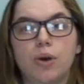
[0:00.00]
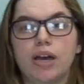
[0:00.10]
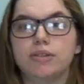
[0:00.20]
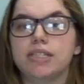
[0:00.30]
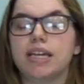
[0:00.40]
I
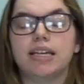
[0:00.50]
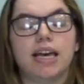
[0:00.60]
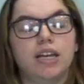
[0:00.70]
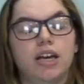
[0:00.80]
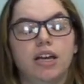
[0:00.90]
would say
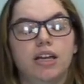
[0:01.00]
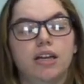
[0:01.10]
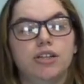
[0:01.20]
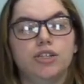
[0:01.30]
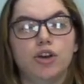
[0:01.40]
get
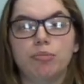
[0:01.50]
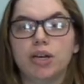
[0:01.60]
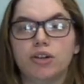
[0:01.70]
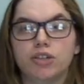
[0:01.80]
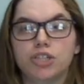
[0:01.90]
a notebook
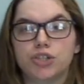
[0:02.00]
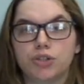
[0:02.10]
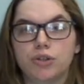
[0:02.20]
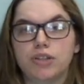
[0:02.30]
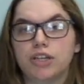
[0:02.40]
or a
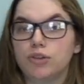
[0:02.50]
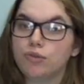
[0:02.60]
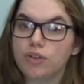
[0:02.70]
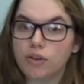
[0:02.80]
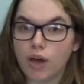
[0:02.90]
journal that you
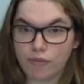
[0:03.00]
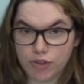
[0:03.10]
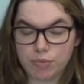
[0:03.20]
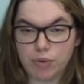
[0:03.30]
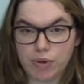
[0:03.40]
feel
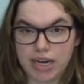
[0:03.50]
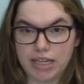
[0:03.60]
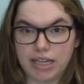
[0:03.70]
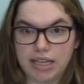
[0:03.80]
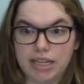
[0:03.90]
comfortable writing
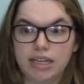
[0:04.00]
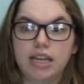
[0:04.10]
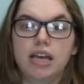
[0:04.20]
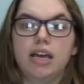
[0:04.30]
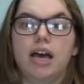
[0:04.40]
in.
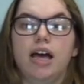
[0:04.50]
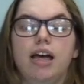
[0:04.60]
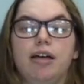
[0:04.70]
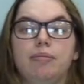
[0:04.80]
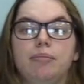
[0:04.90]

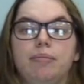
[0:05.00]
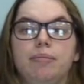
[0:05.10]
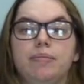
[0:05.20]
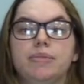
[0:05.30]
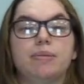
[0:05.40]

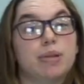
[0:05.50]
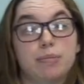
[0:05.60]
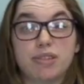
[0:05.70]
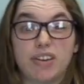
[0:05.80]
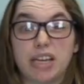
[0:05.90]

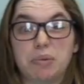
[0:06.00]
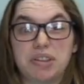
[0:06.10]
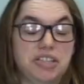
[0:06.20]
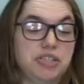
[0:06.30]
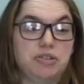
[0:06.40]
Sometimes if I get one
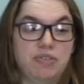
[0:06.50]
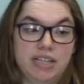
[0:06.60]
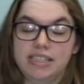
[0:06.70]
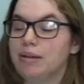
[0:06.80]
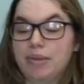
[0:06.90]
that's too
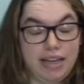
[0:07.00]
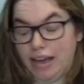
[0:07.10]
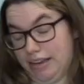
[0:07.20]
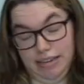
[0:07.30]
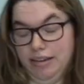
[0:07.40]
fancy, I'm like,
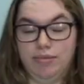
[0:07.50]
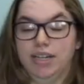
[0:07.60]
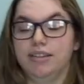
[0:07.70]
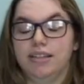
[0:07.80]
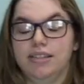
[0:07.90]
I can't write
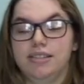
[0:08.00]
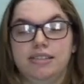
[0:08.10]
in this.